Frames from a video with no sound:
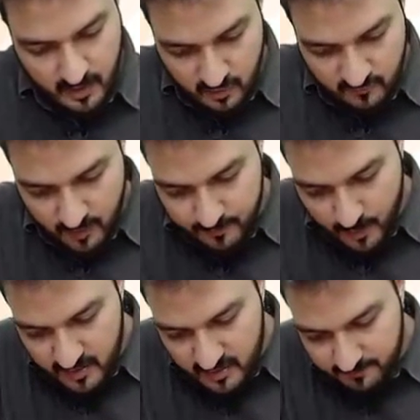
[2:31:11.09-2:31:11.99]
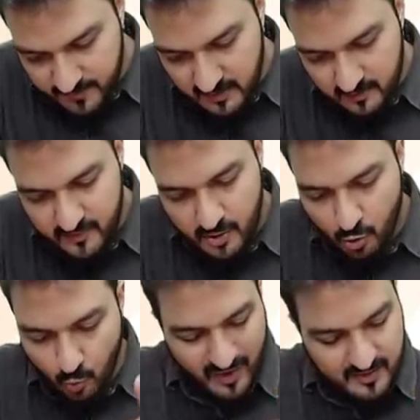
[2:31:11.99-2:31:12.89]
for product P,
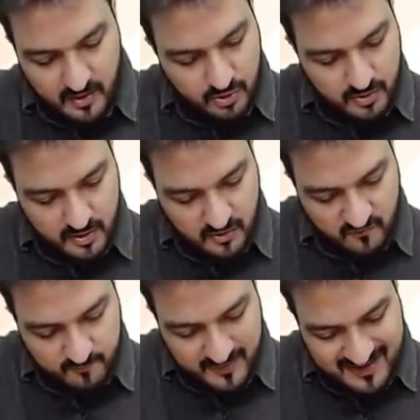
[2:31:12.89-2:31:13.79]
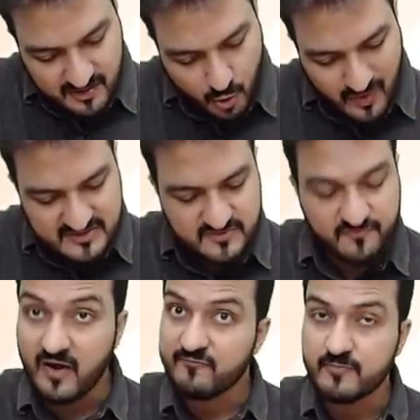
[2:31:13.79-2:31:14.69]
1 unit of P requires
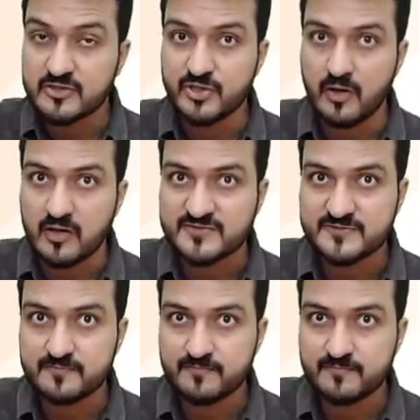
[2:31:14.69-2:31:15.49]
5 machine hours.